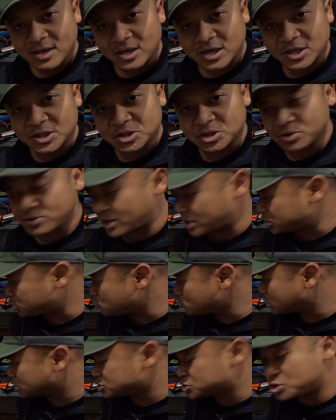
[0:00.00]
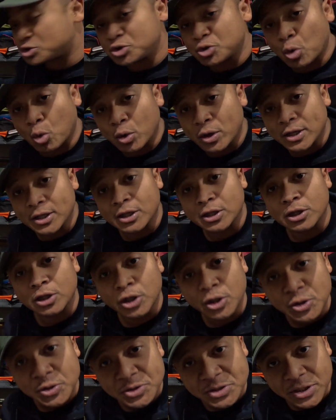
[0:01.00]
is so that you can store it
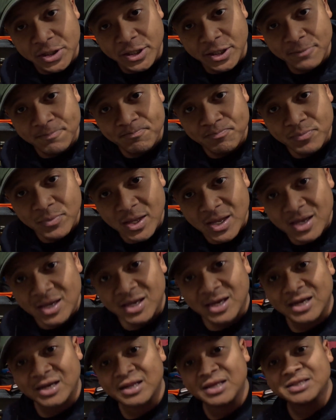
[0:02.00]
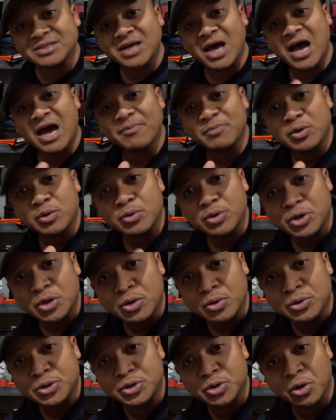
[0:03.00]
loosely. Anytime you
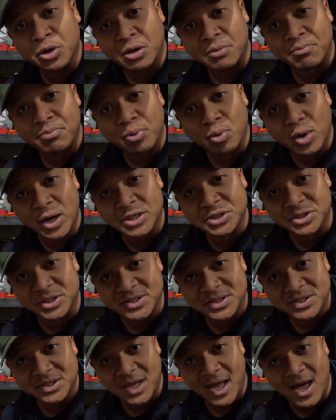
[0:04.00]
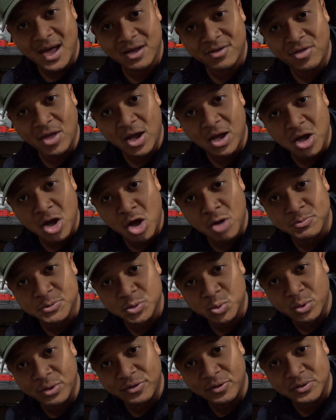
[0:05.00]
use your compression sack that
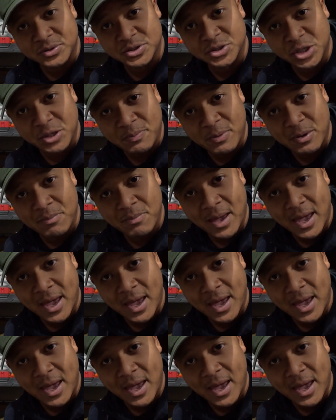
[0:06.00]
comes with your sleeping